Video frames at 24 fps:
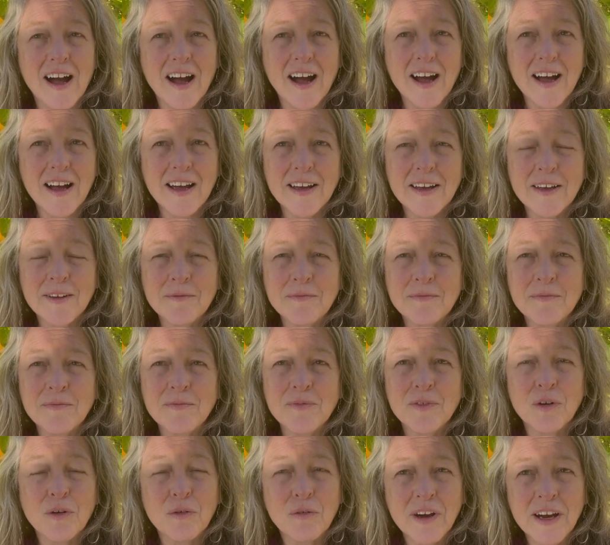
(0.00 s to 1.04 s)
I'm
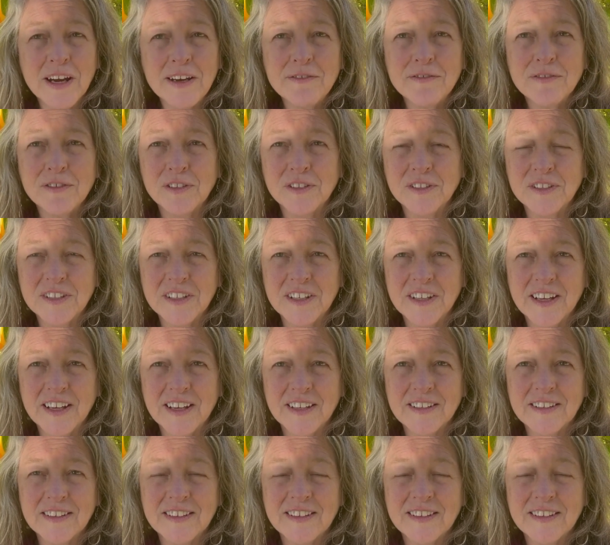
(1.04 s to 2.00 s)
grateful to that,